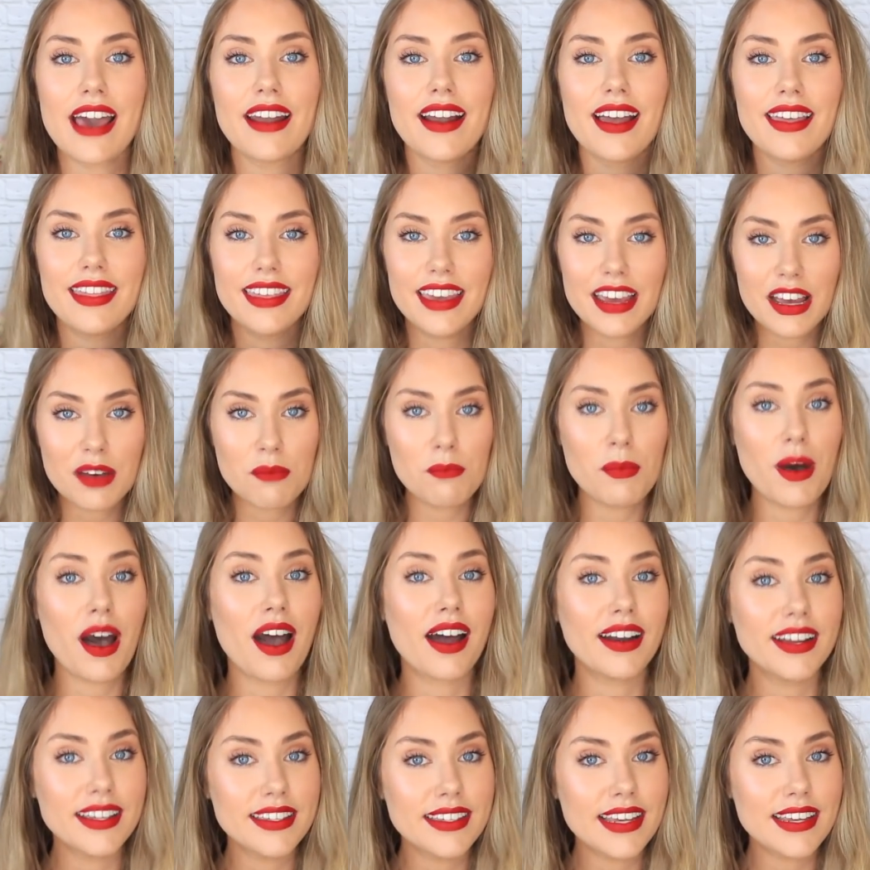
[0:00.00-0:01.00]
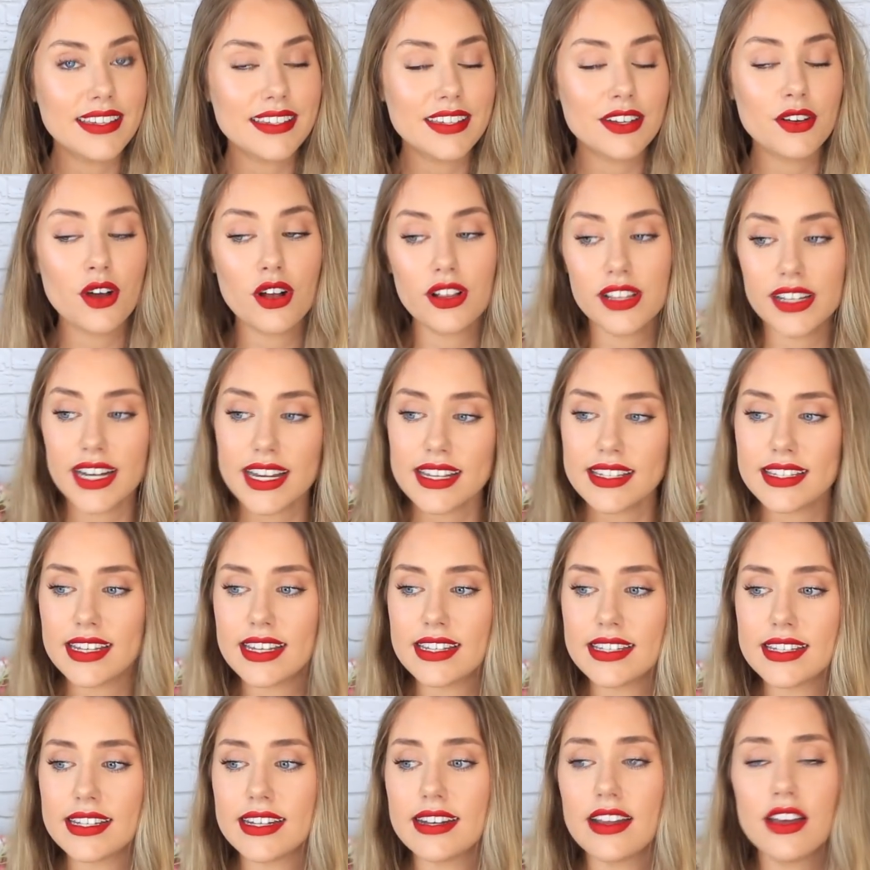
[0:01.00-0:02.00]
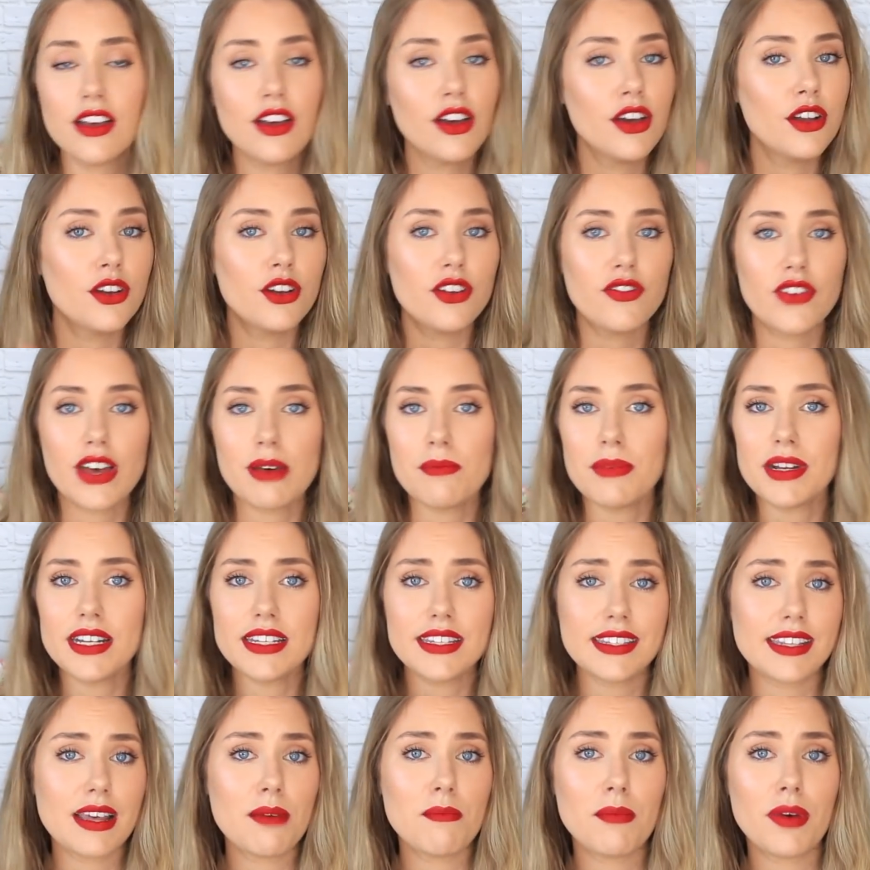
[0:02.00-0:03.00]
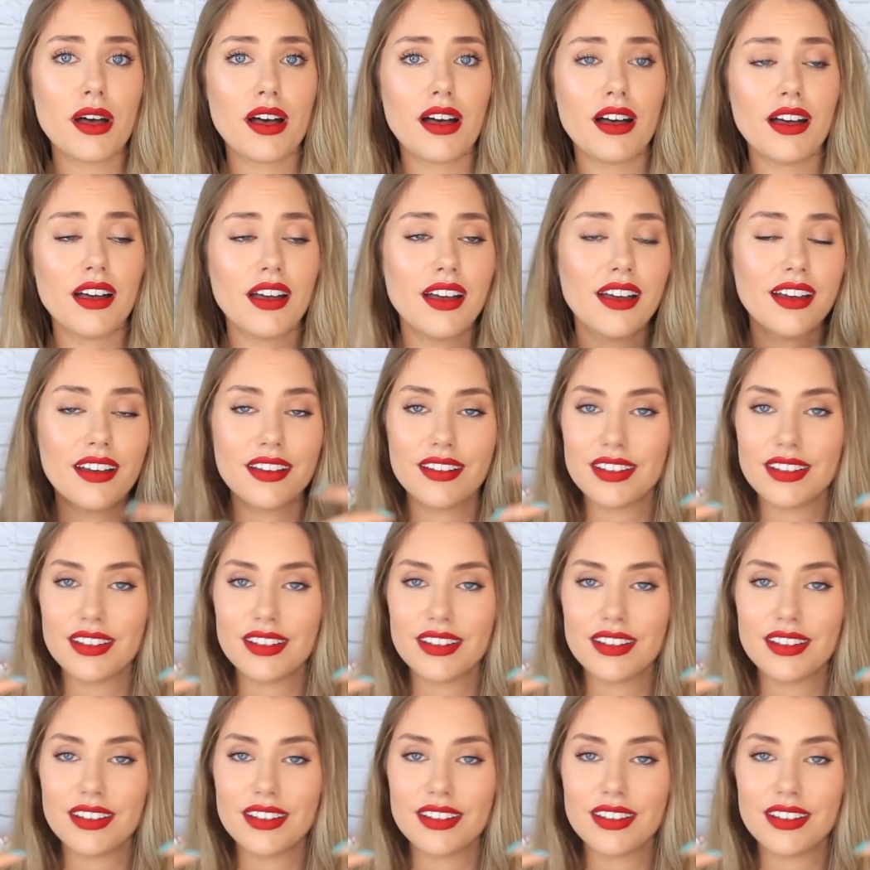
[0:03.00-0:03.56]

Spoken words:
and I think party season, holiday season, November, December,